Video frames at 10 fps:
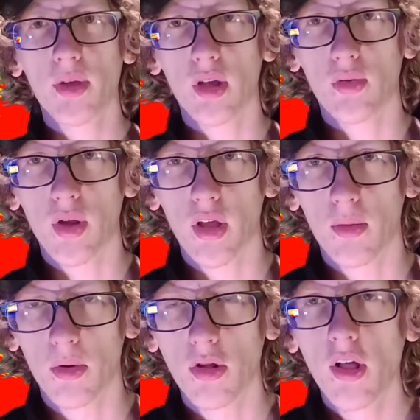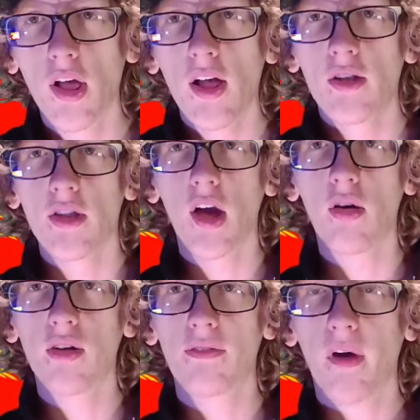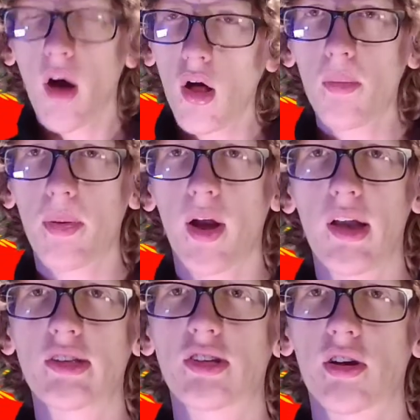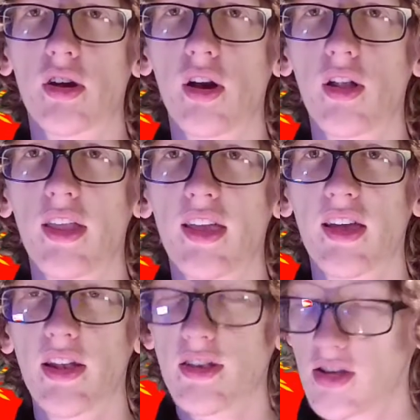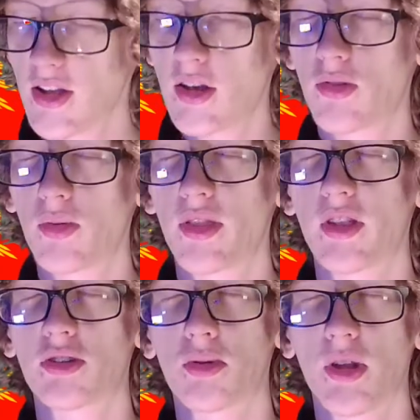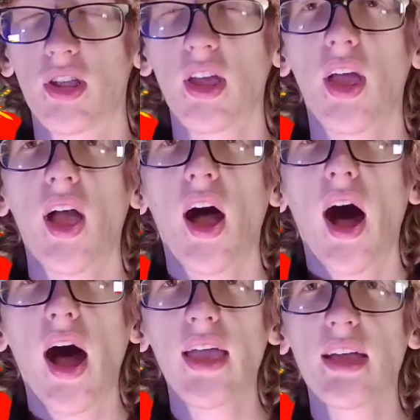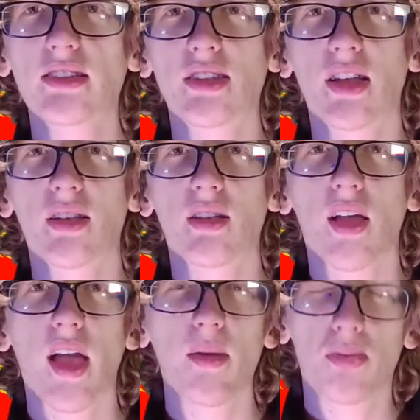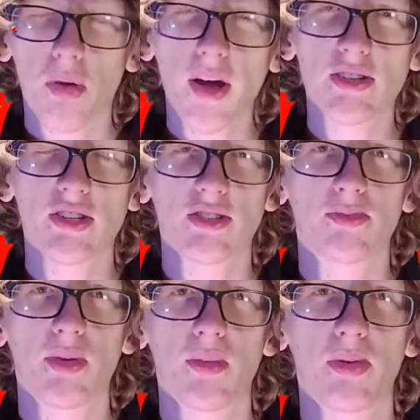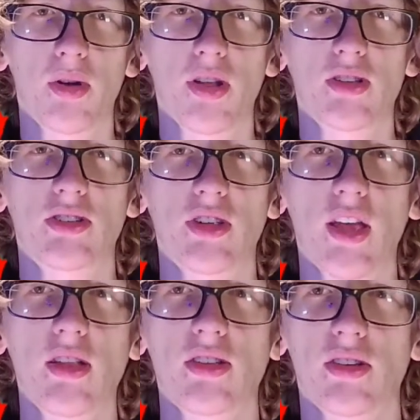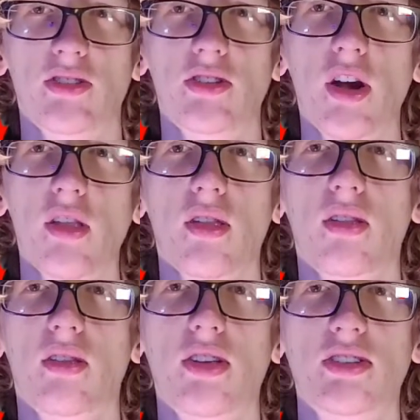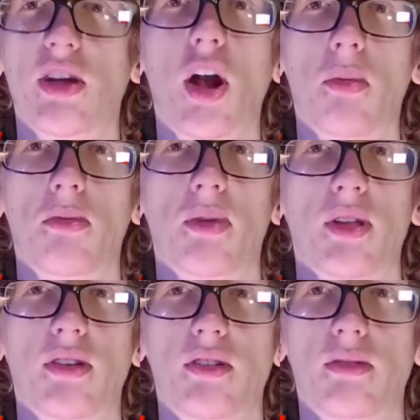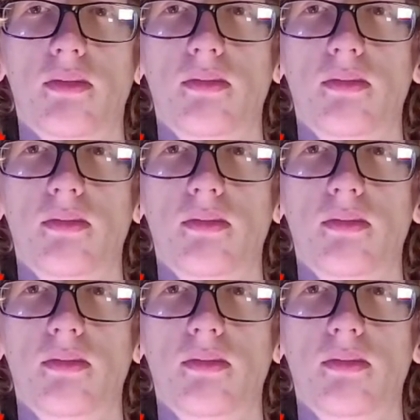be agreeable. Now, if all parties are currently content with the treaty, I ask that a process be put in state to start disarmament.